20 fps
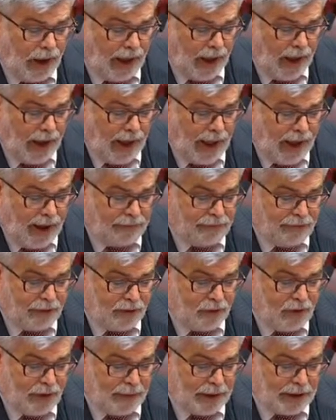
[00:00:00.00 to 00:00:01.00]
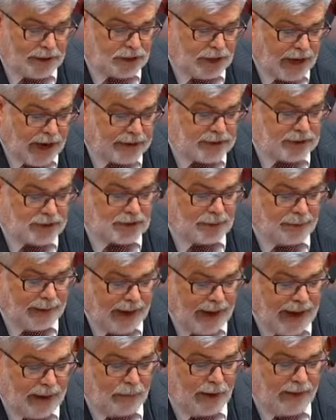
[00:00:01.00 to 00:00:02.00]
allow for criminal charges to be
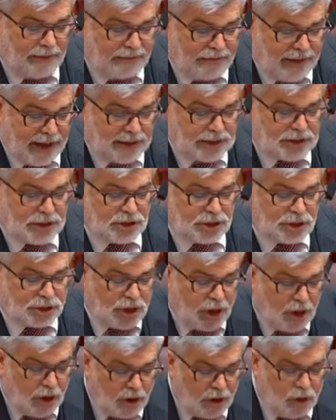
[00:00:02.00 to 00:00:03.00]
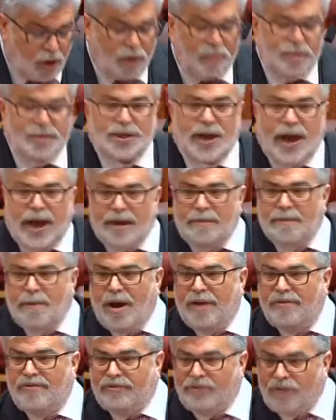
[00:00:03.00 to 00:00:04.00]
laid where funds are stolen or obtained
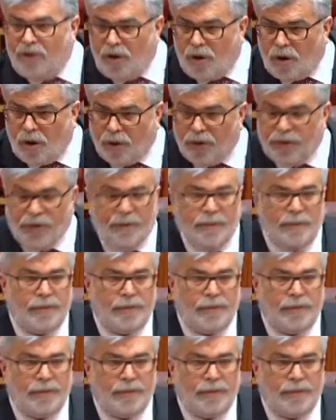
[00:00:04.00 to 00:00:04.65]
by fraud.